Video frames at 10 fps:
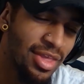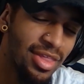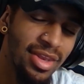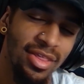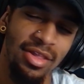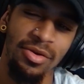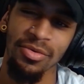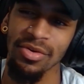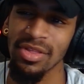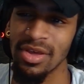Is it Disney
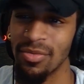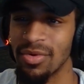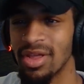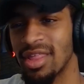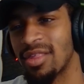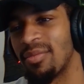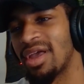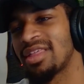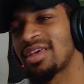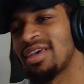World? What is the
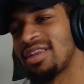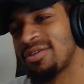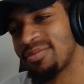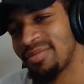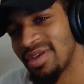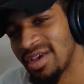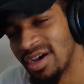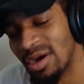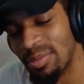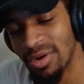Magic Kingdom?
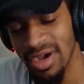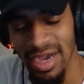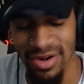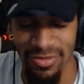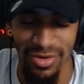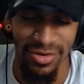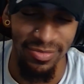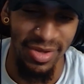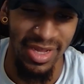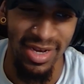I don't know,
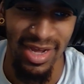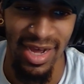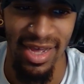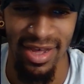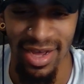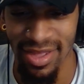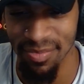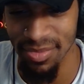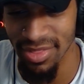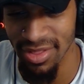man. I I
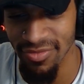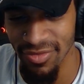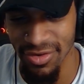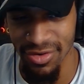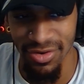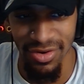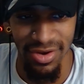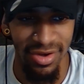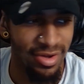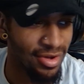live under
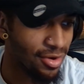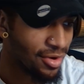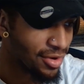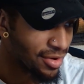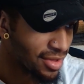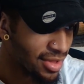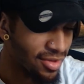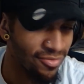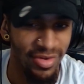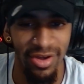a
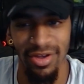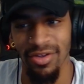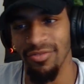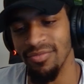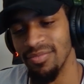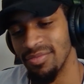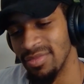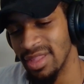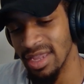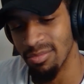very
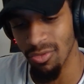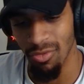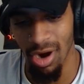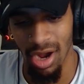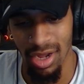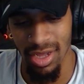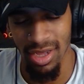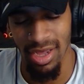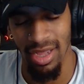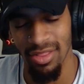deep rock.
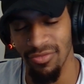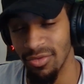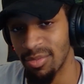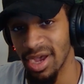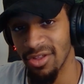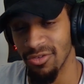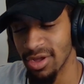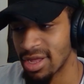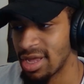I live with Patrick.